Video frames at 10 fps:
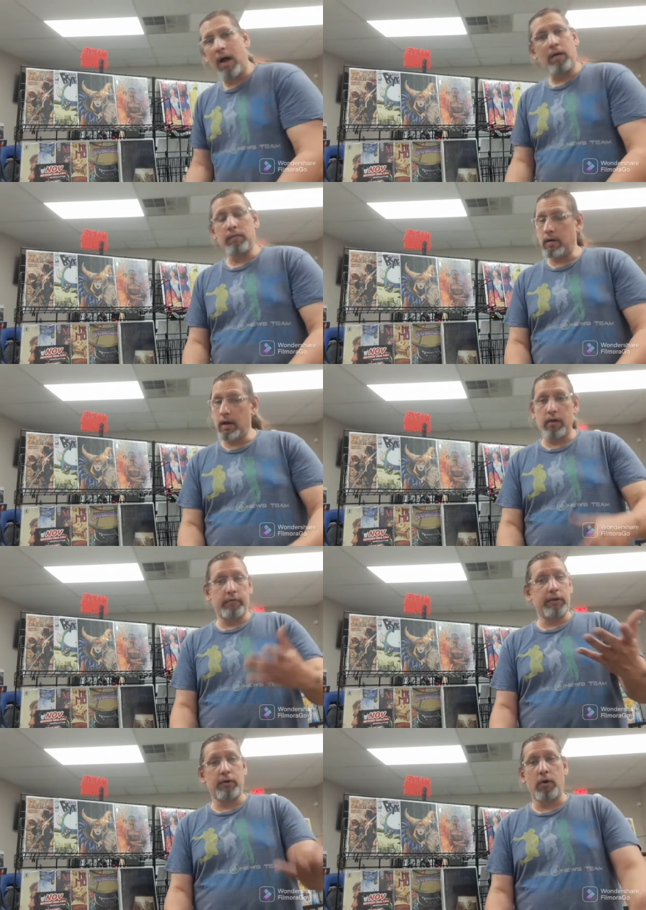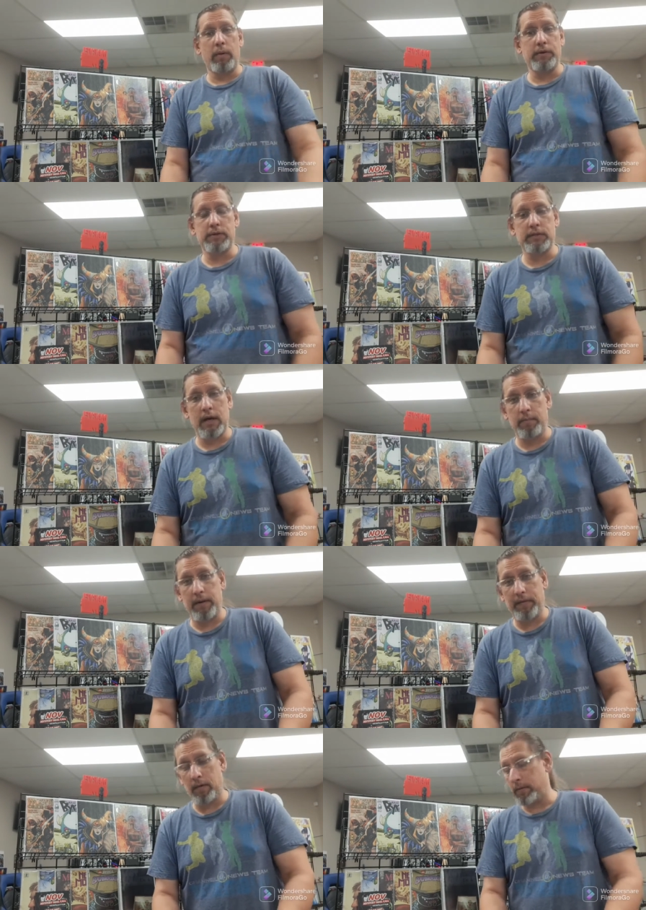wow, I really don't know what else to say
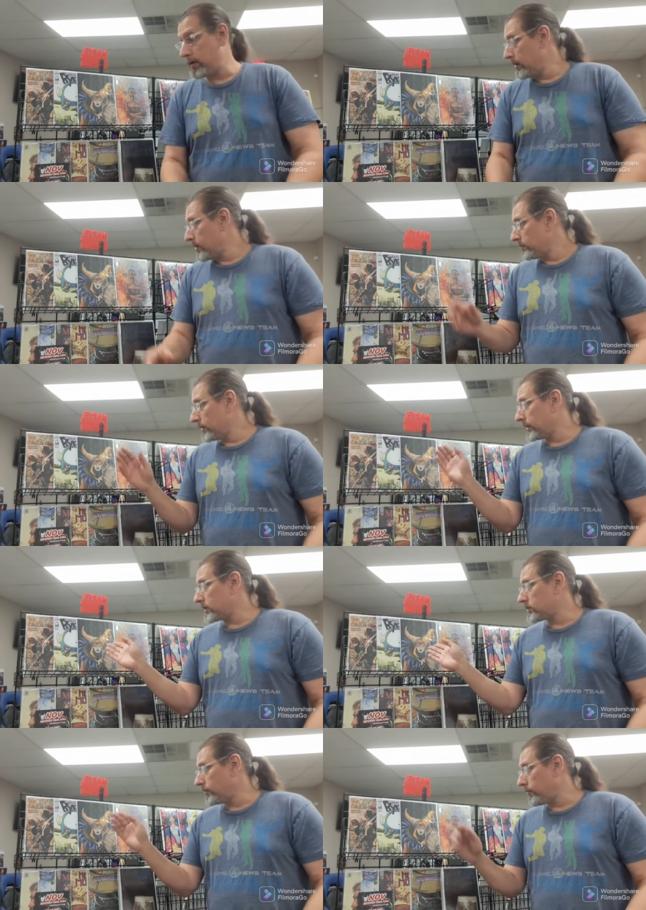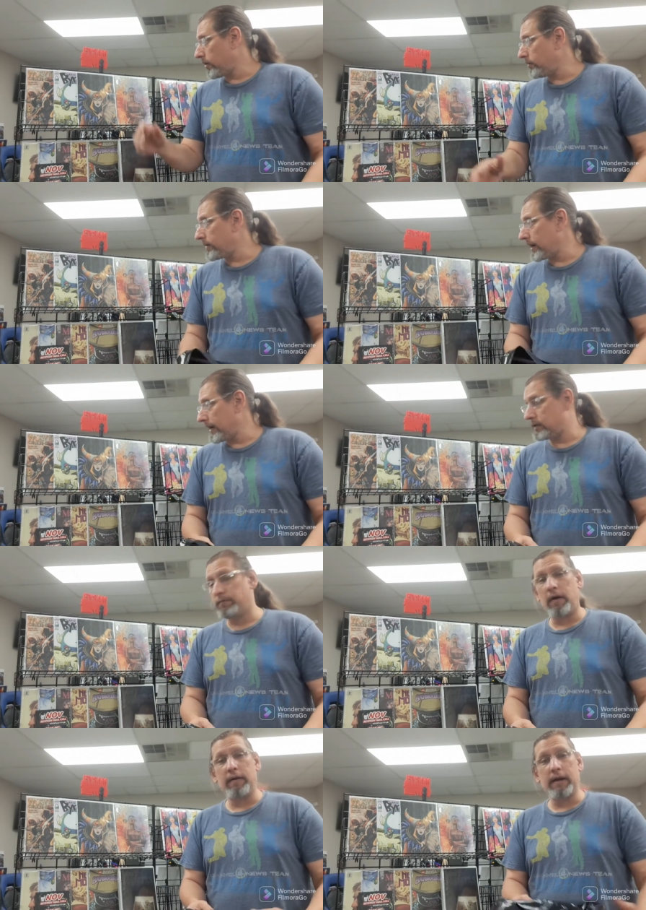about that one. But that's so far. We've got a nice
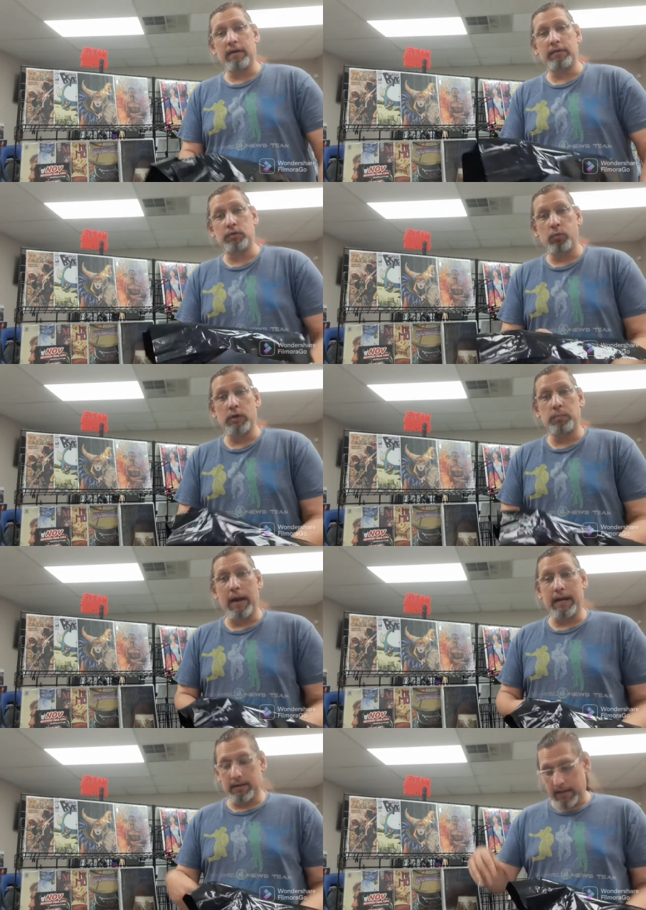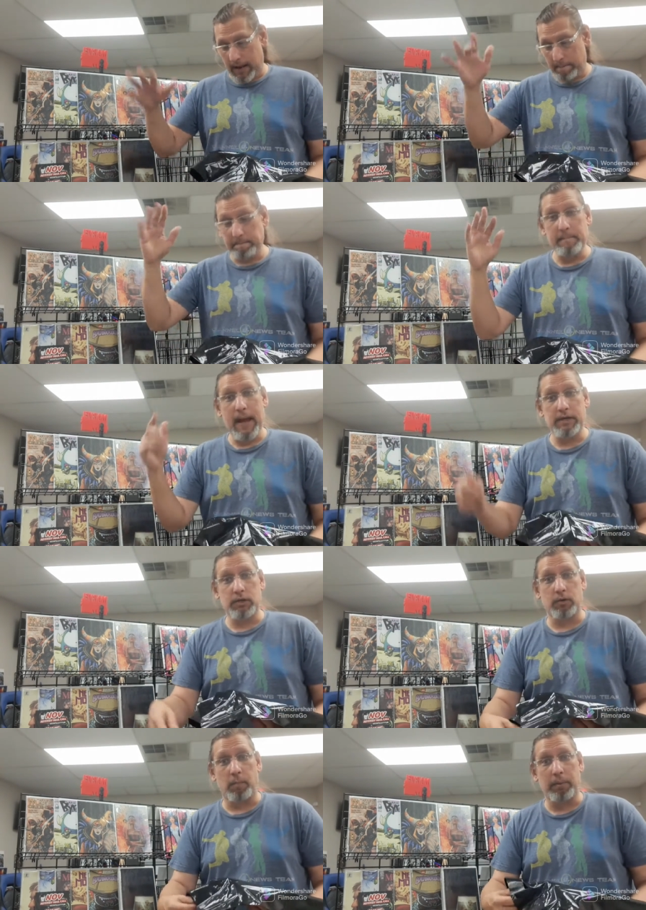variant cover. Let's reach back into that
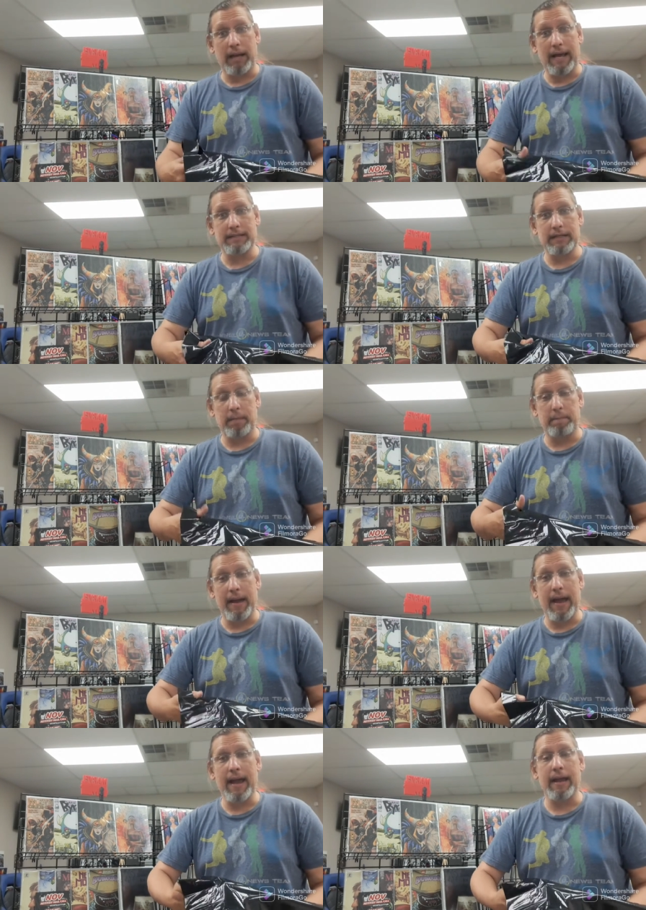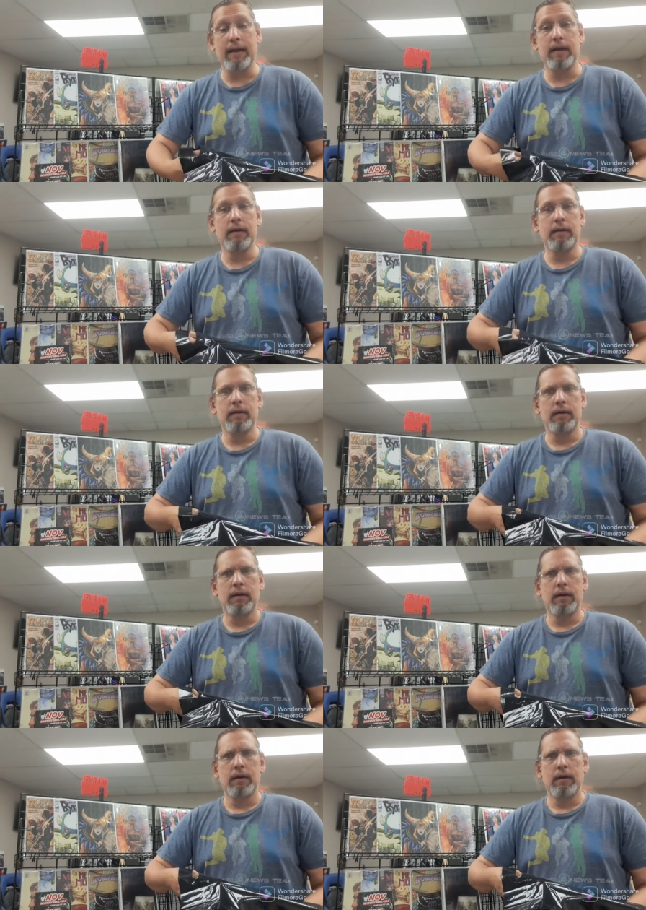magical plastic bag.
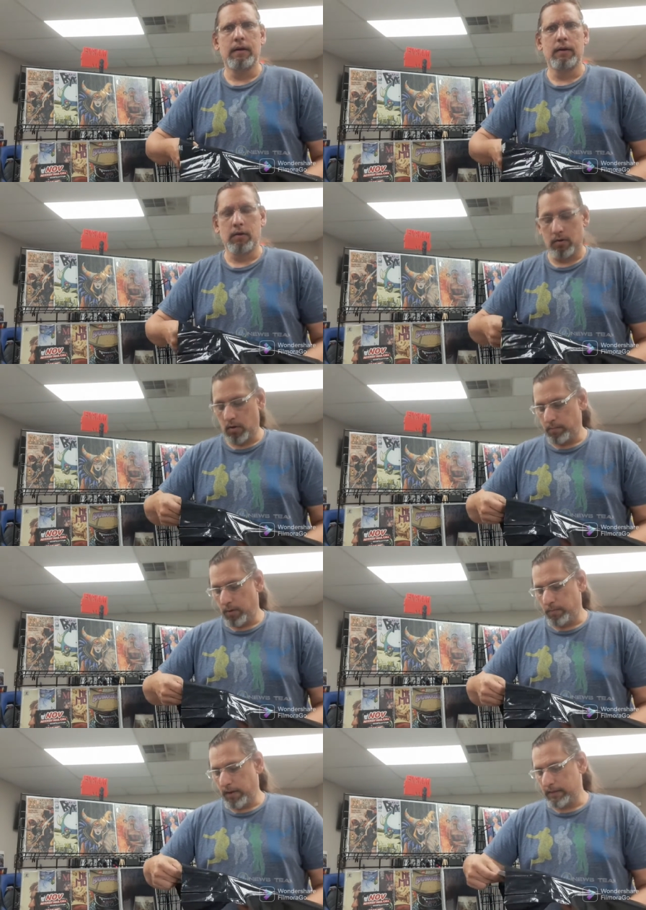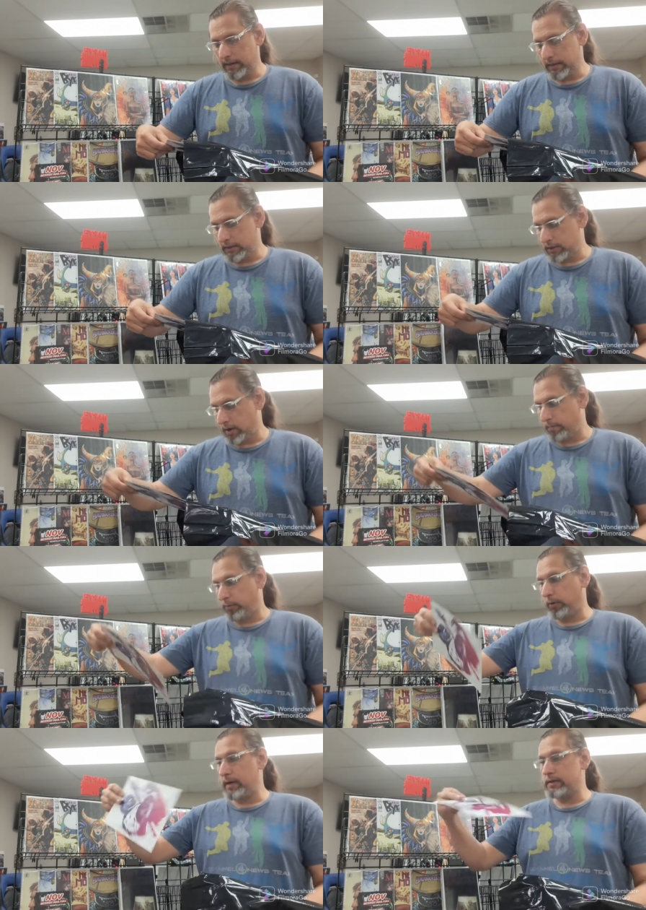Oh, oh, I think this is our
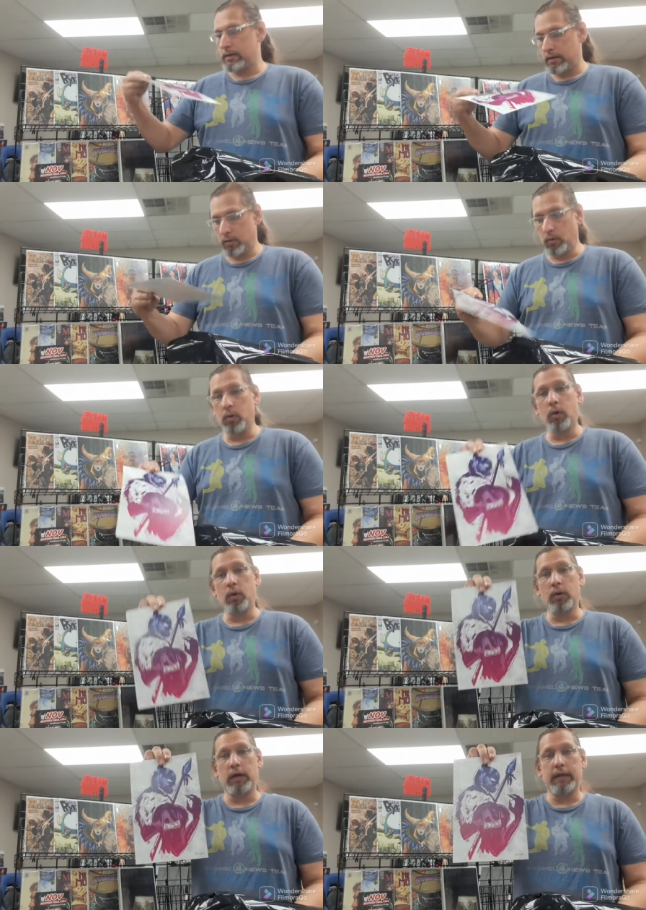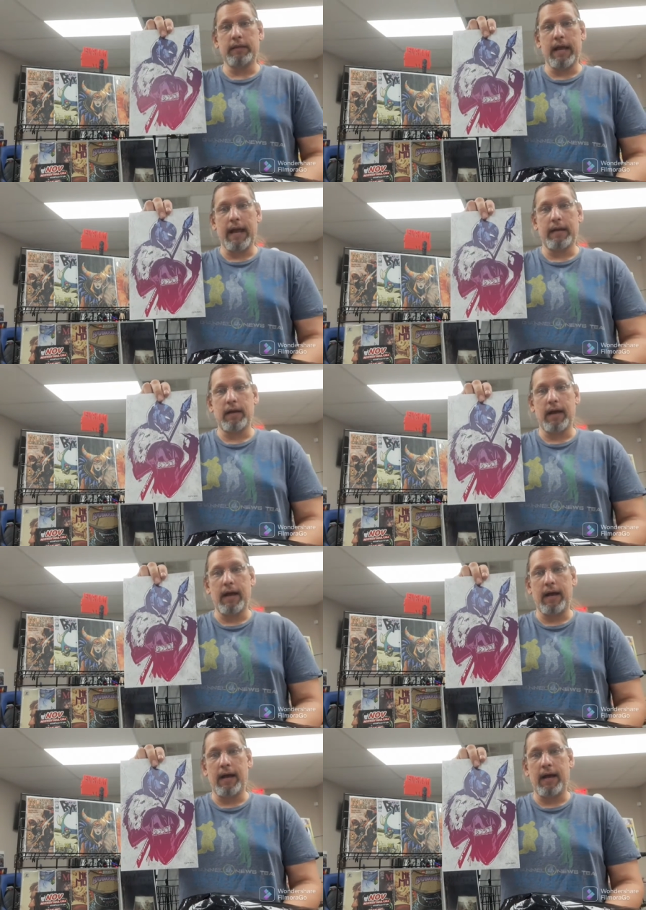print. Ooh, look at that.
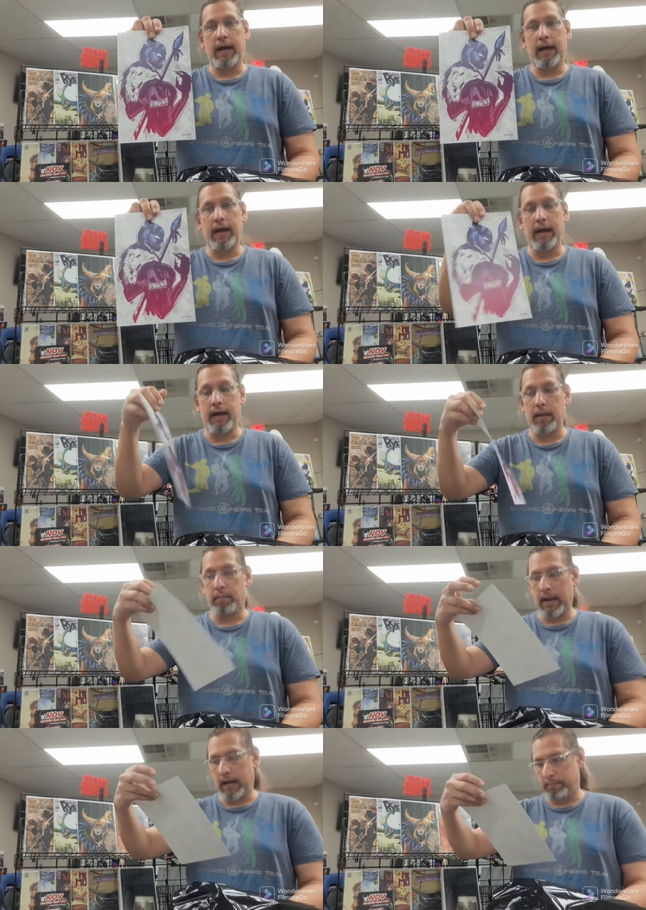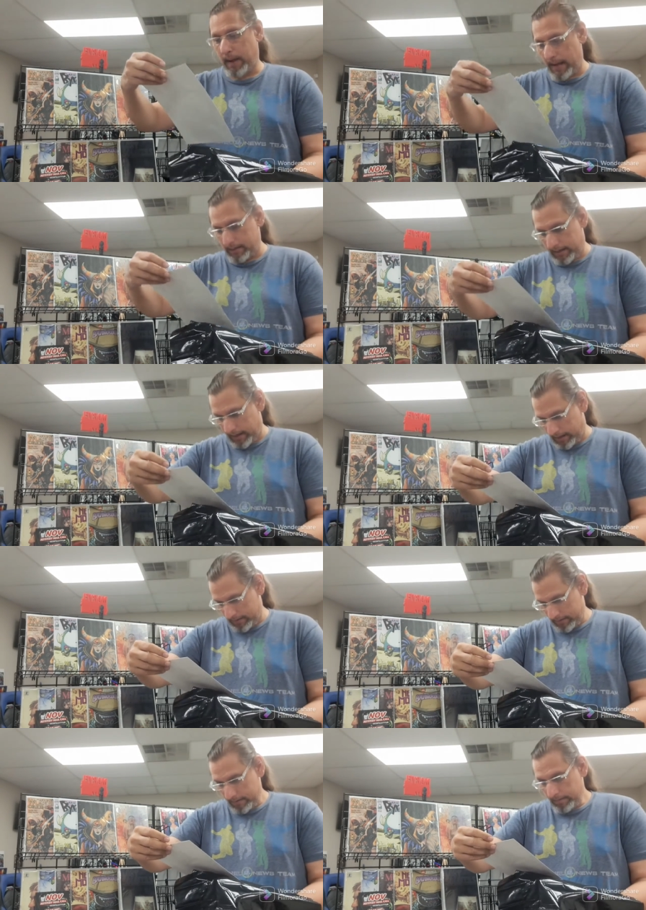Ah, Black Panther.
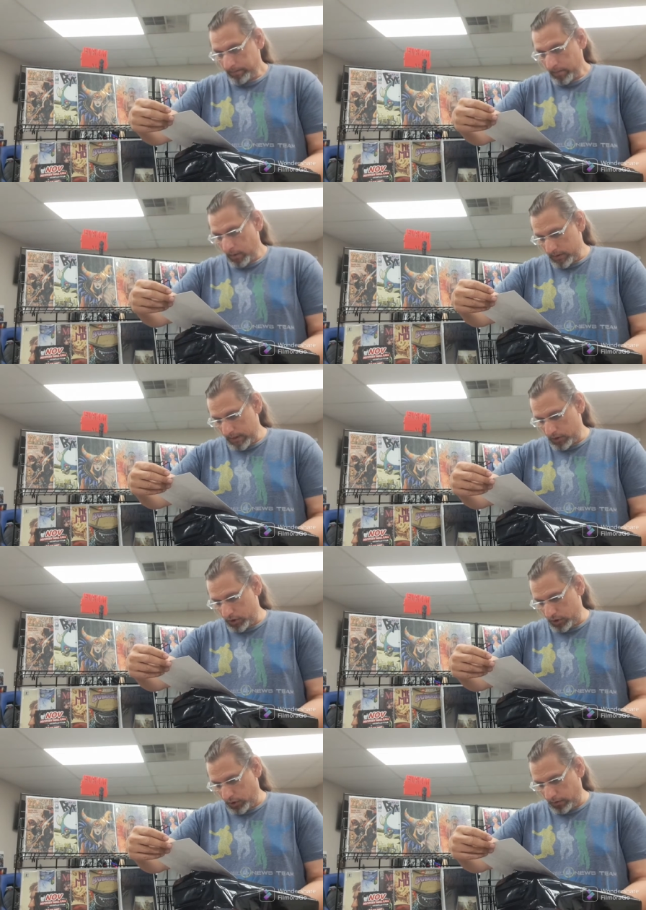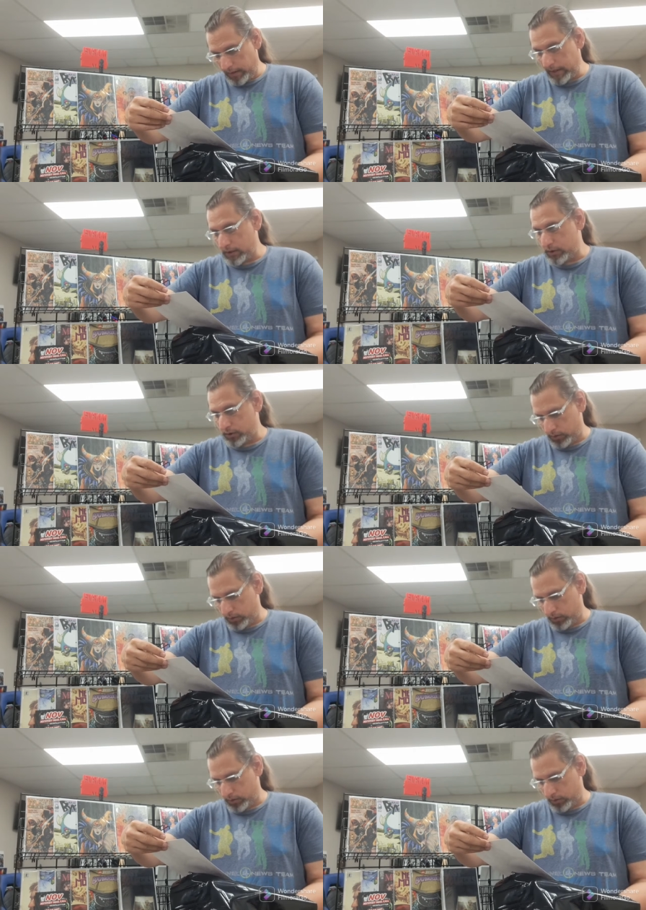It was that Shuri. That's